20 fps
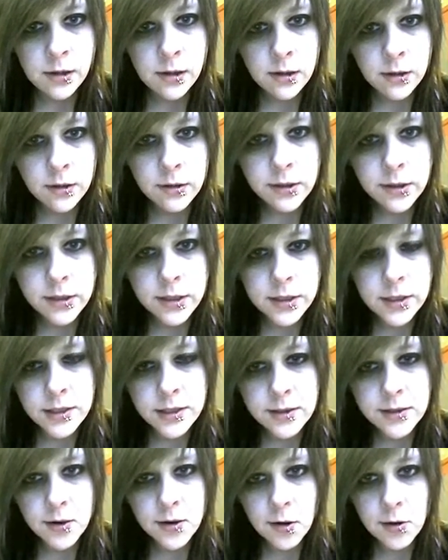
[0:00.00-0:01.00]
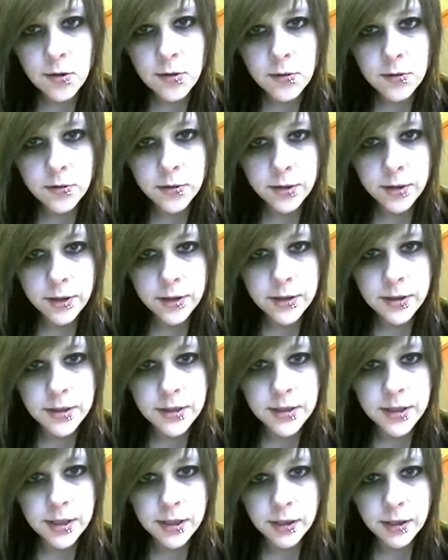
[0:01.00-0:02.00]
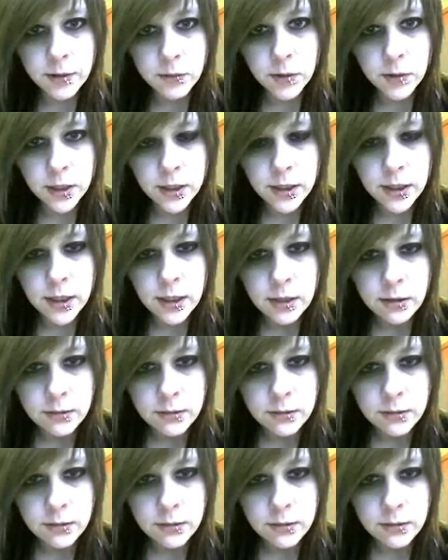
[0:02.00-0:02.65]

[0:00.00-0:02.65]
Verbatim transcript: Look at the stone, you silly willy.